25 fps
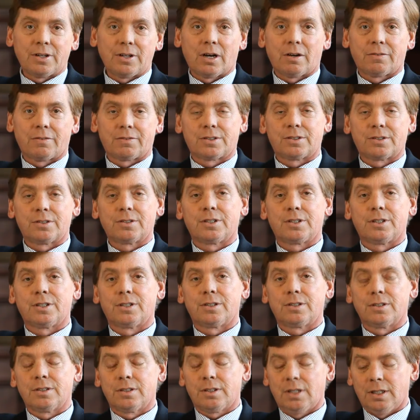officers
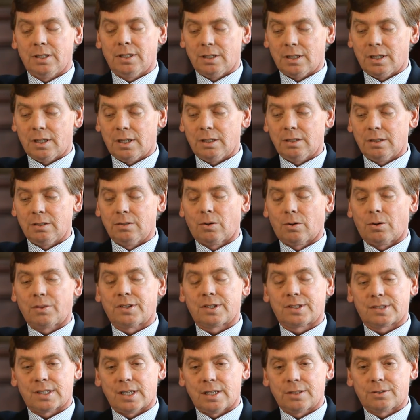here in north
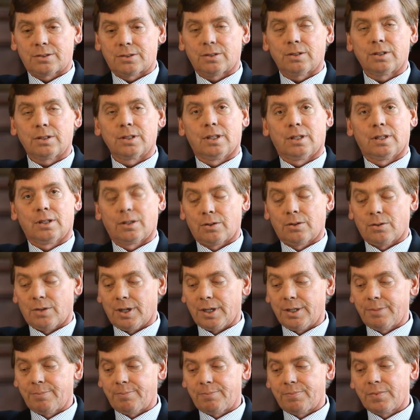central
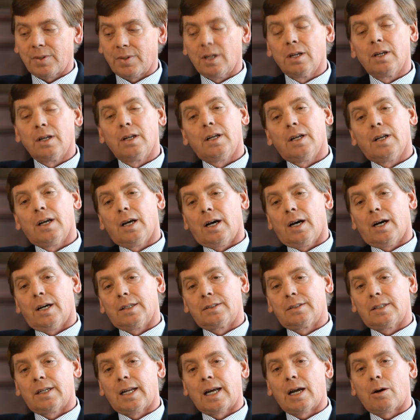Illinois.
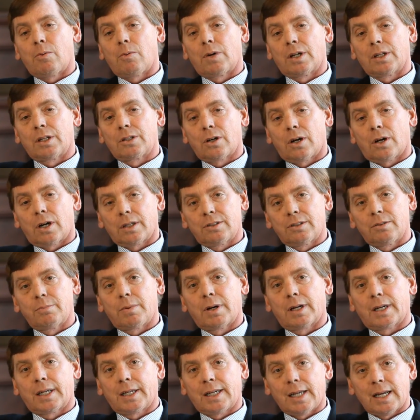Today I want to talk to you
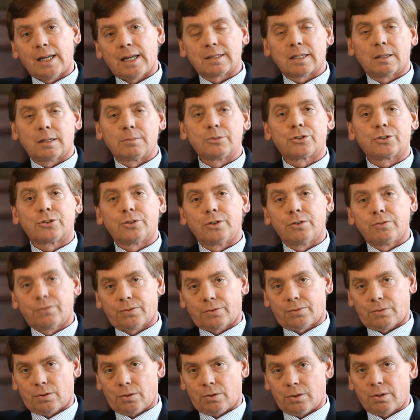about a case I'm sure
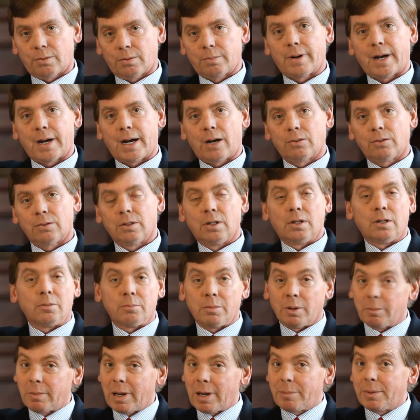you've heard about,
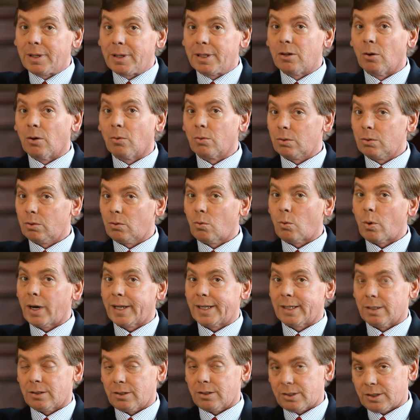but maybe don't
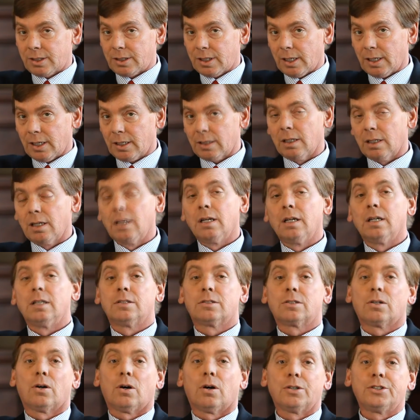quite understand.
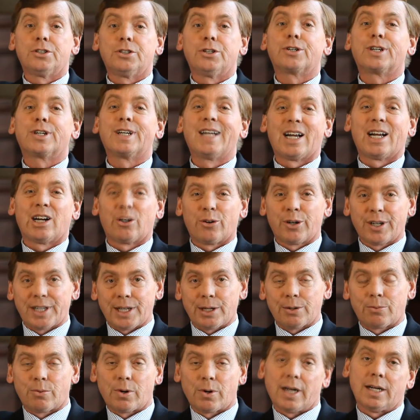It's called your
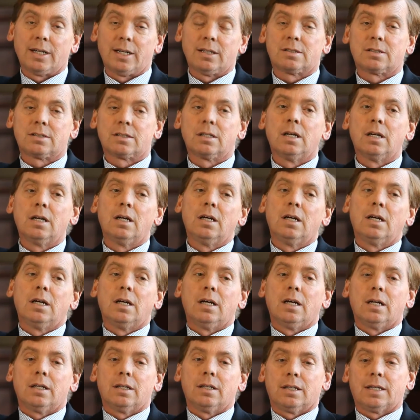Garrity rights.
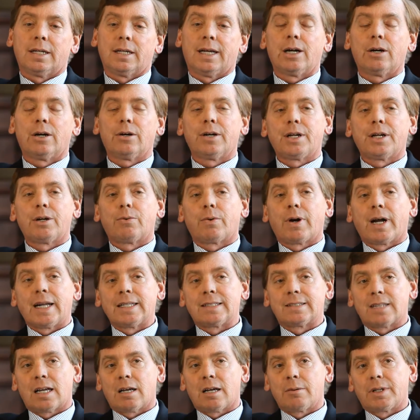The Garrity
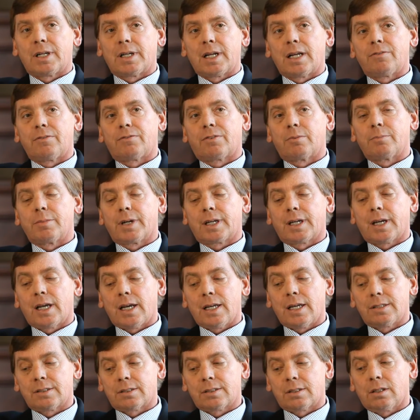rights emanate from a
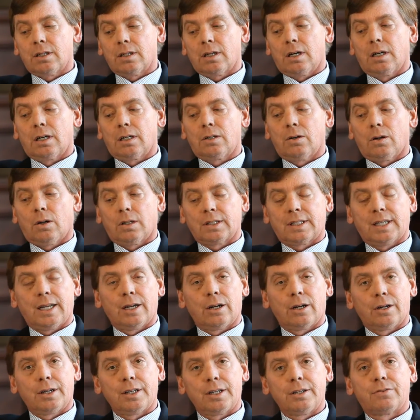case called
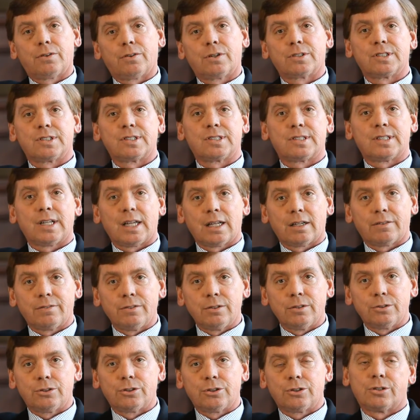Garrity versus State of
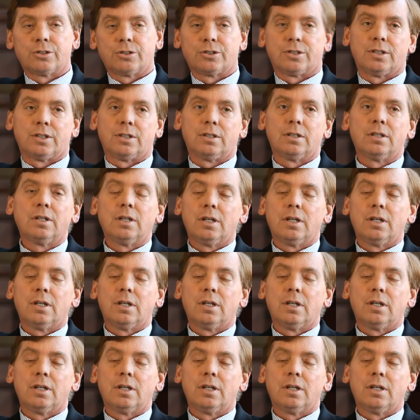New Jersey.